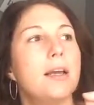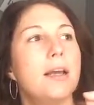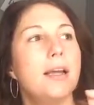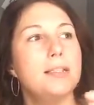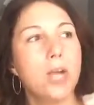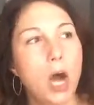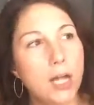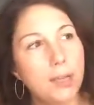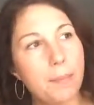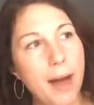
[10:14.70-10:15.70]
it's
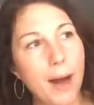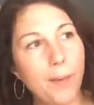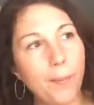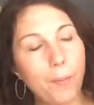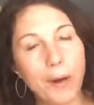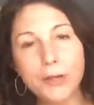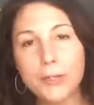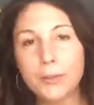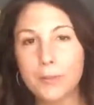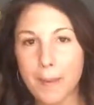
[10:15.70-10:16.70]
all about, what are
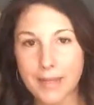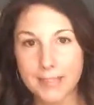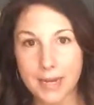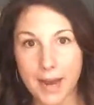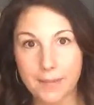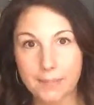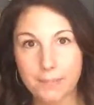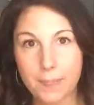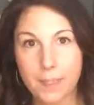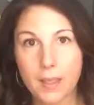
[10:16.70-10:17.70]
you the best at?
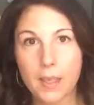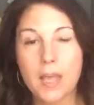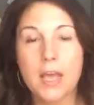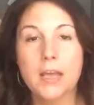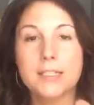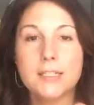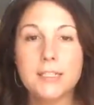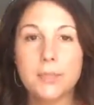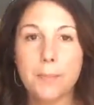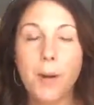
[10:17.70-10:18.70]

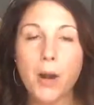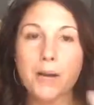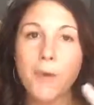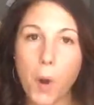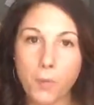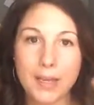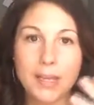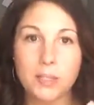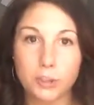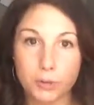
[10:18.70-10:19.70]
See, part of owning
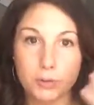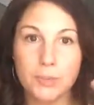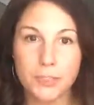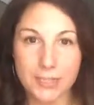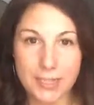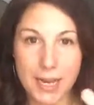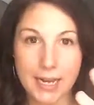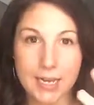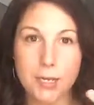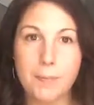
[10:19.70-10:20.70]
your truth and
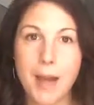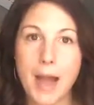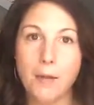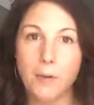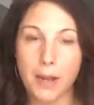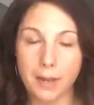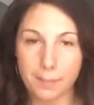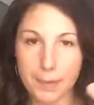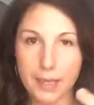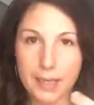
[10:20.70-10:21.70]
standing in your power and
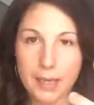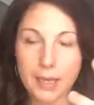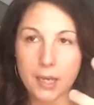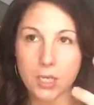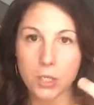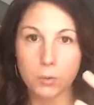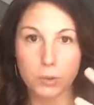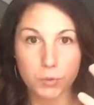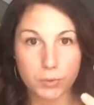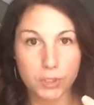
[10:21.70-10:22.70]
being,
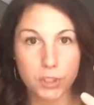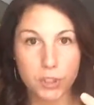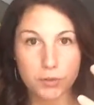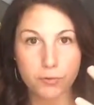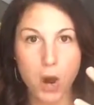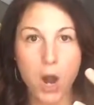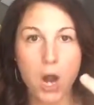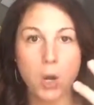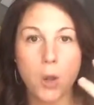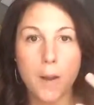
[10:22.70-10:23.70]
this really
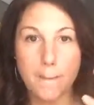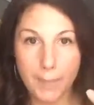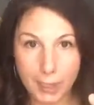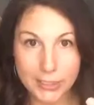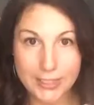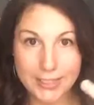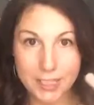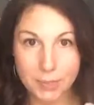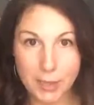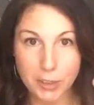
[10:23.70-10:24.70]
strong person,
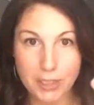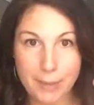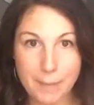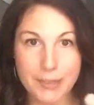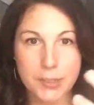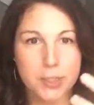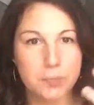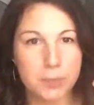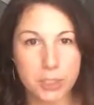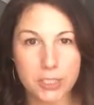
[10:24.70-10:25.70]
especially in business,
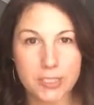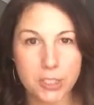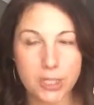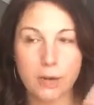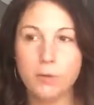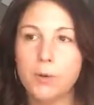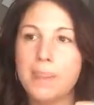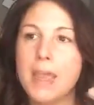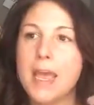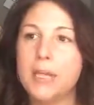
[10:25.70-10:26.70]
but just in general,
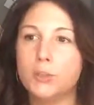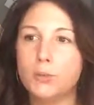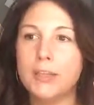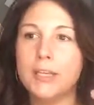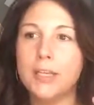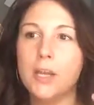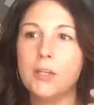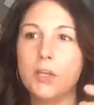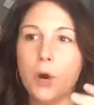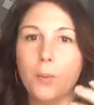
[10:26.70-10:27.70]
is really
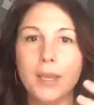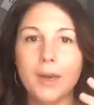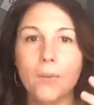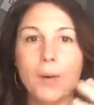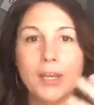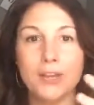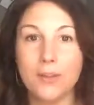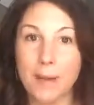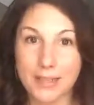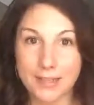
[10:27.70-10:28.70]
knowing what you're the
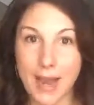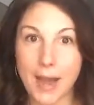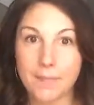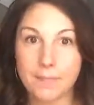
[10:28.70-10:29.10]
best at.